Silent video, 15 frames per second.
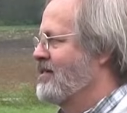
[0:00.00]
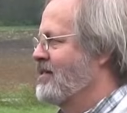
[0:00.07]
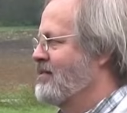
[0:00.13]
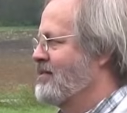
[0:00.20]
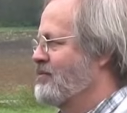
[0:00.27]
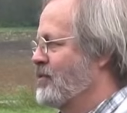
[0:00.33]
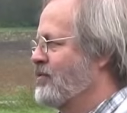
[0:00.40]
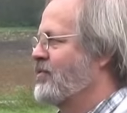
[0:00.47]

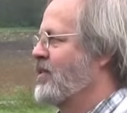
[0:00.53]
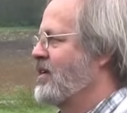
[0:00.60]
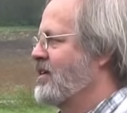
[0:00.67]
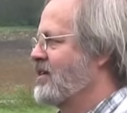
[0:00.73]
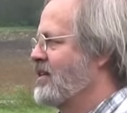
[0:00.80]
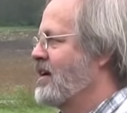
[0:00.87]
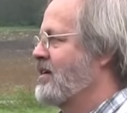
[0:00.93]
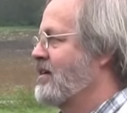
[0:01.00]
and
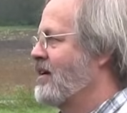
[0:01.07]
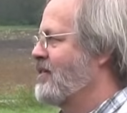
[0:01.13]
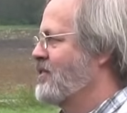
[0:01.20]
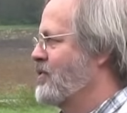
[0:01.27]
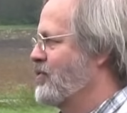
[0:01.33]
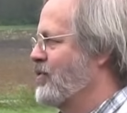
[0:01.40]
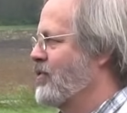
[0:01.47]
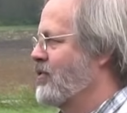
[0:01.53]
refining that
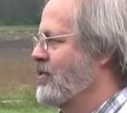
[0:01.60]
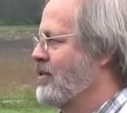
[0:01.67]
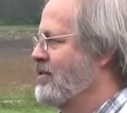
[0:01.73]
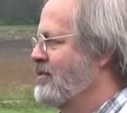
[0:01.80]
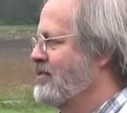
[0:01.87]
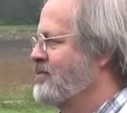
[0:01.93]
knowledge further.